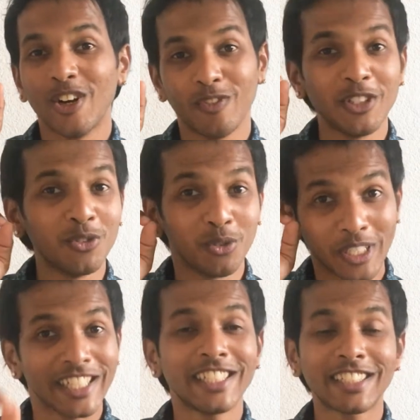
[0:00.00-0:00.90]
When you
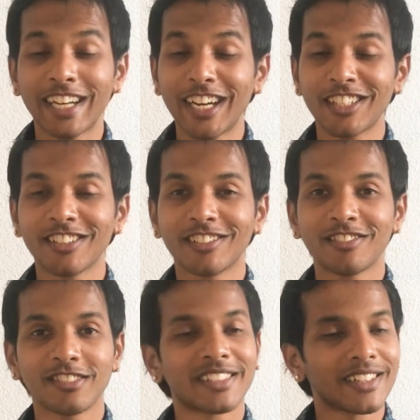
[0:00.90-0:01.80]
reach that,
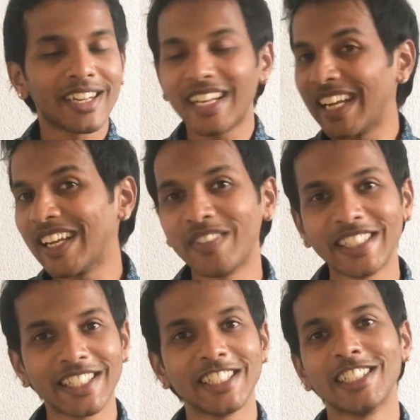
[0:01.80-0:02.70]

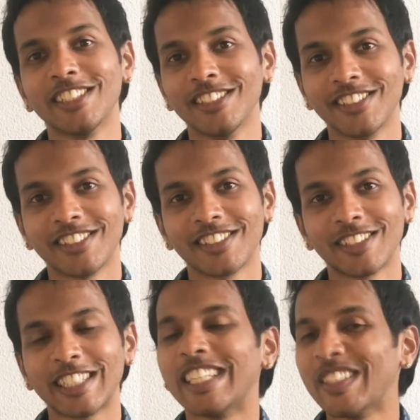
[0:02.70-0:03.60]
everything changes.
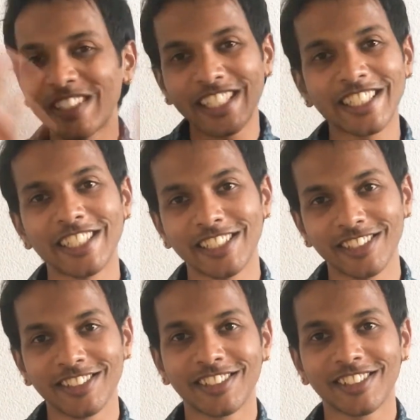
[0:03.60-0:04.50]
Everything
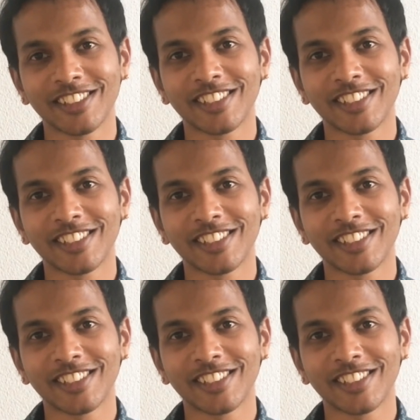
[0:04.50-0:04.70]
changes.